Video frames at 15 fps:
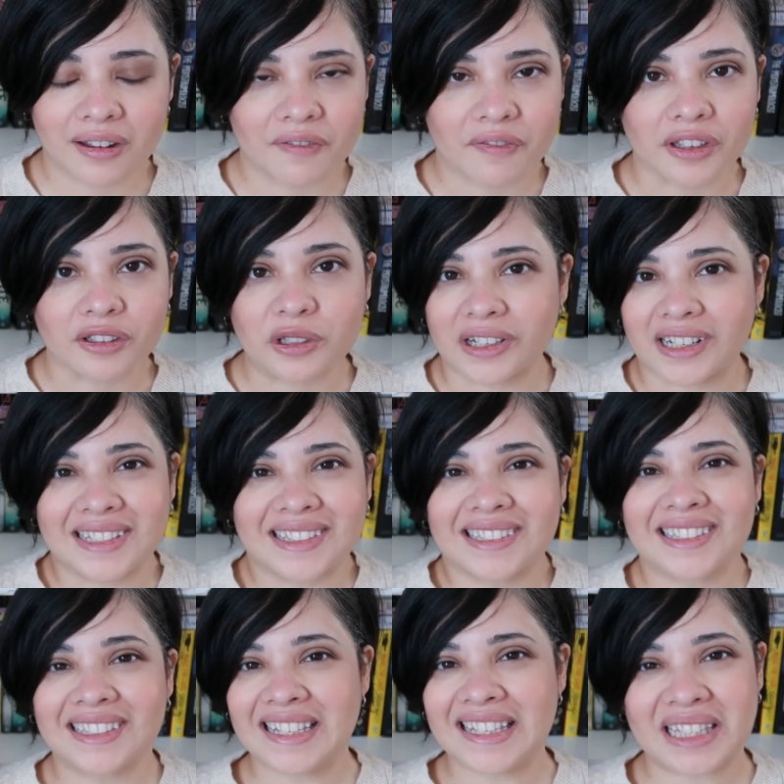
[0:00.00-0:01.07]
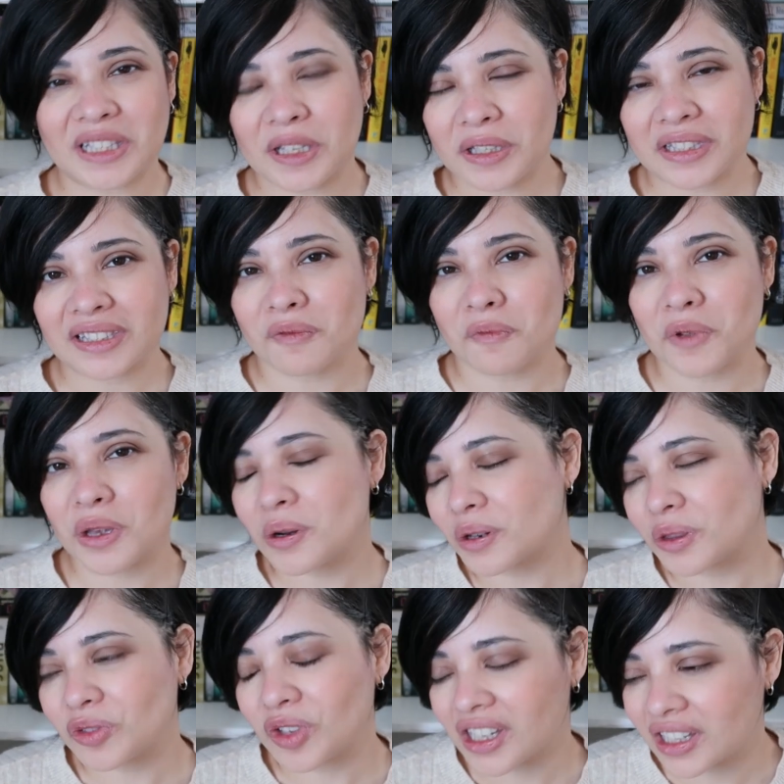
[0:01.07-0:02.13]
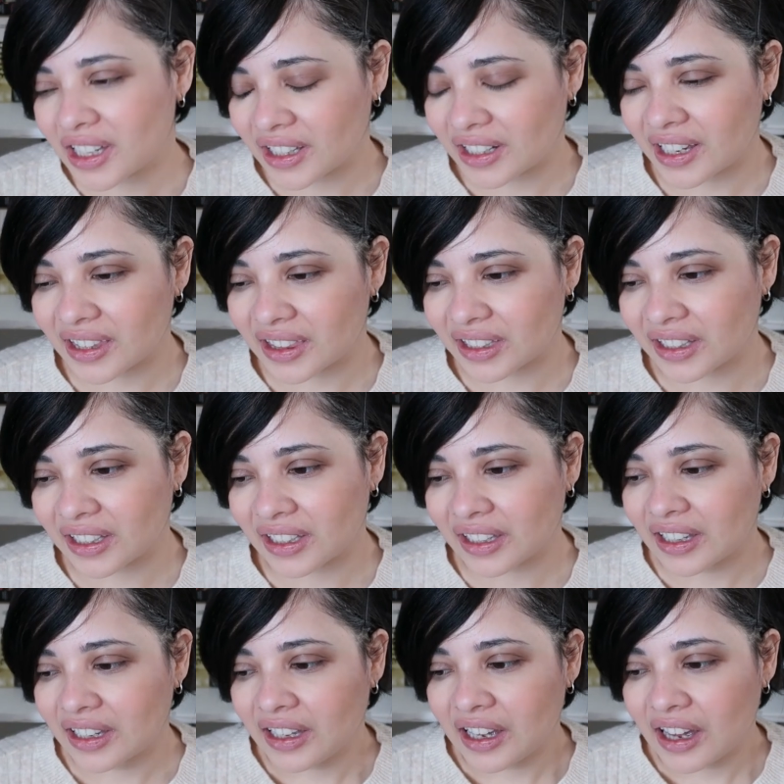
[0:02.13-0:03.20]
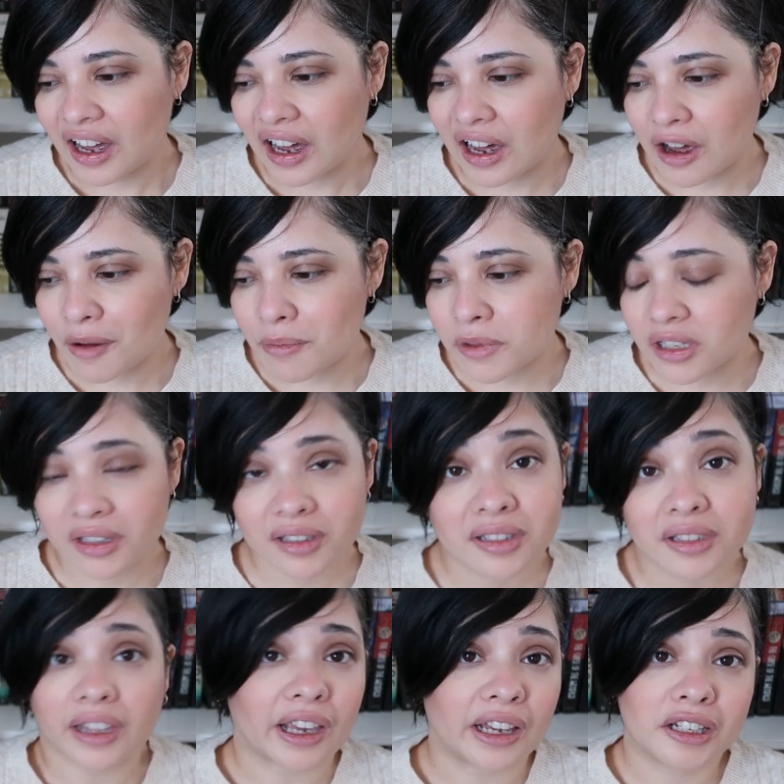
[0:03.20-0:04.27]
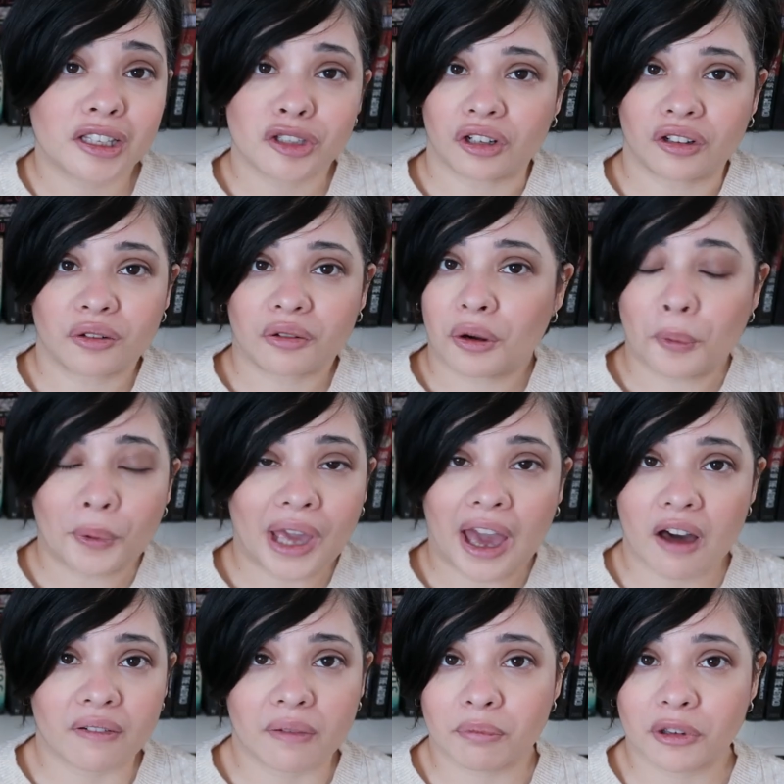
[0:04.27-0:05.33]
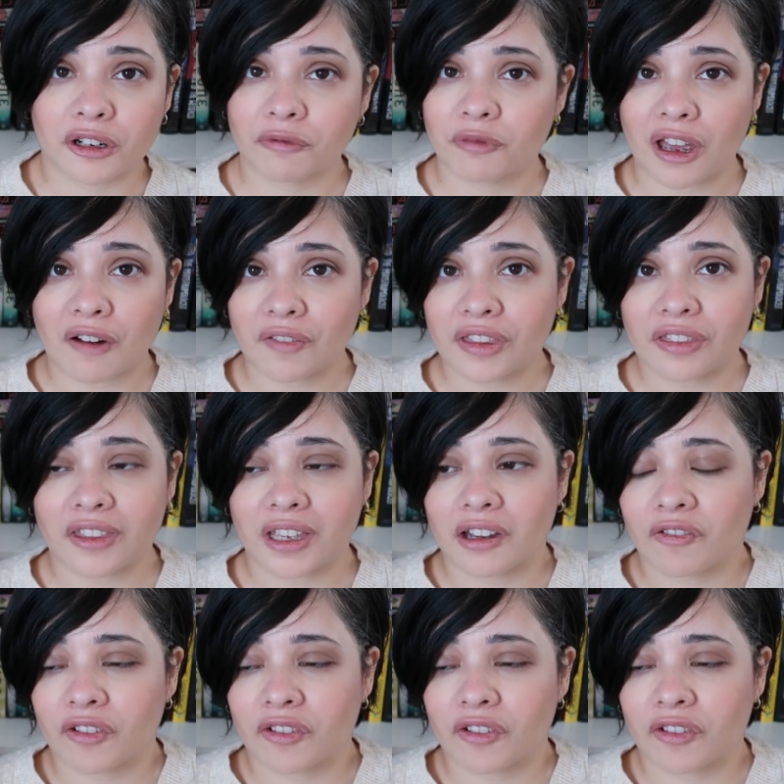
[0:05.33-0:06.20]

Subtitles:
love interest. It's a weird thing, and I think just like any genre, we have a bit of everything.